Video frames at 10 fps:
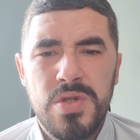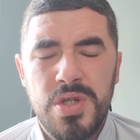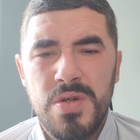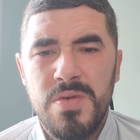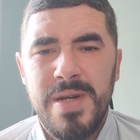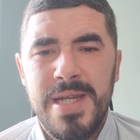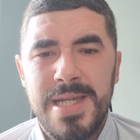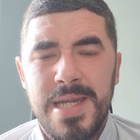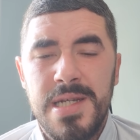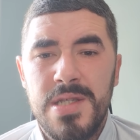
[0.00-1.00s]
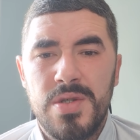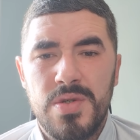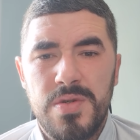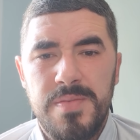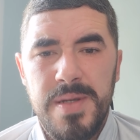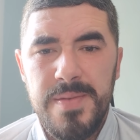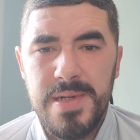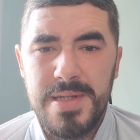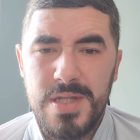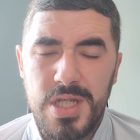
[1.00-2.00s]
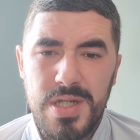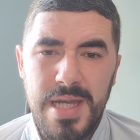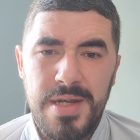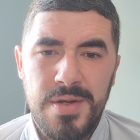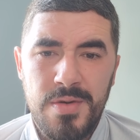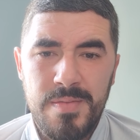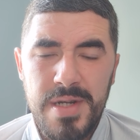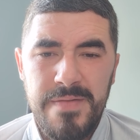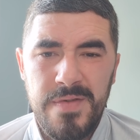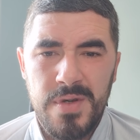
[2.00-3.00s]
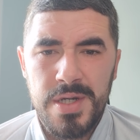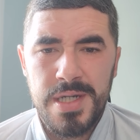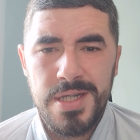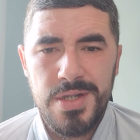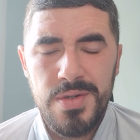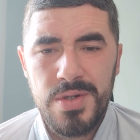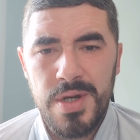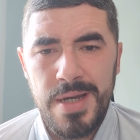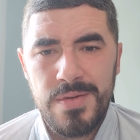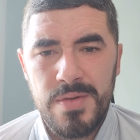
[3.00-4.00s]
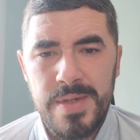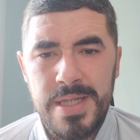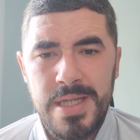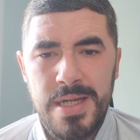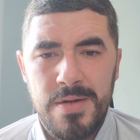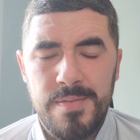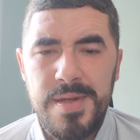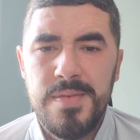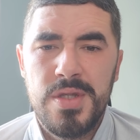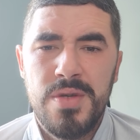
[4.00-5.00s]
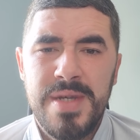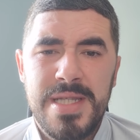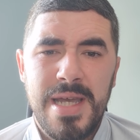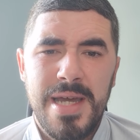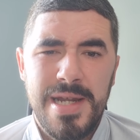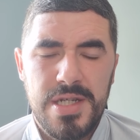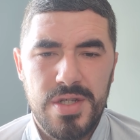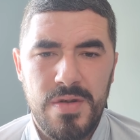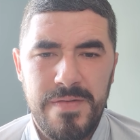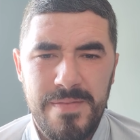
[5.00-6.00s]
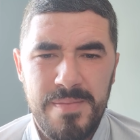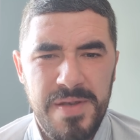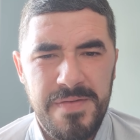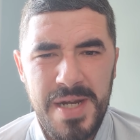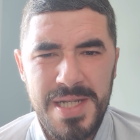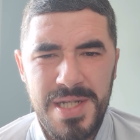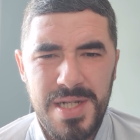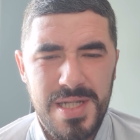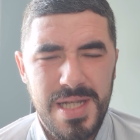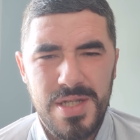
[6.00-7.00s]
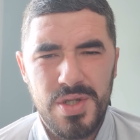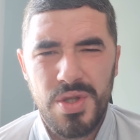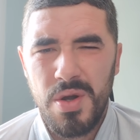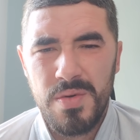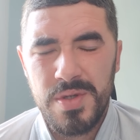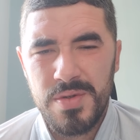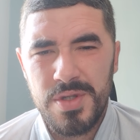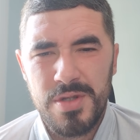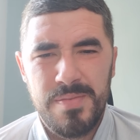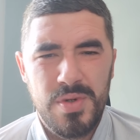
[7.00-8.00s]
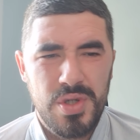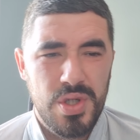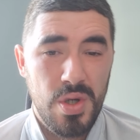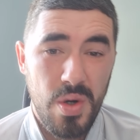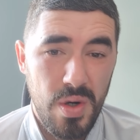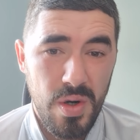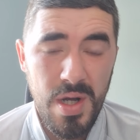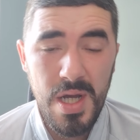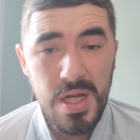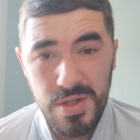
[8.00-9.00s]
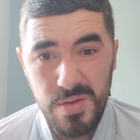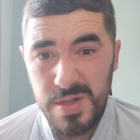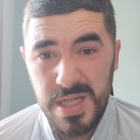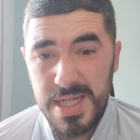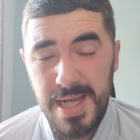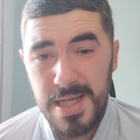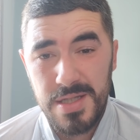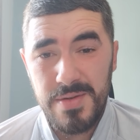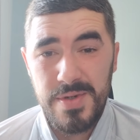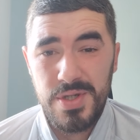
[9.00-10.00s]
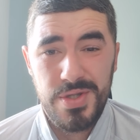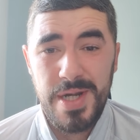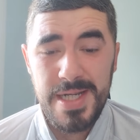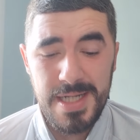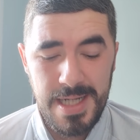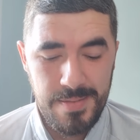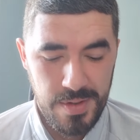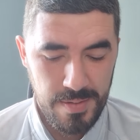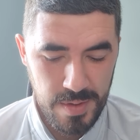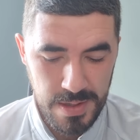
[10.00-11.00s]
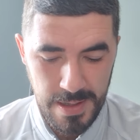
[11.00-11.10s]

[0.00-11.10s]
school way of getting in touch with people and just getting a number if you've got an issue's gone out the window now. People do indirect stuff and befriend you and then just throw you under the buses, or do what this guy's doing and just drag your name to the mud.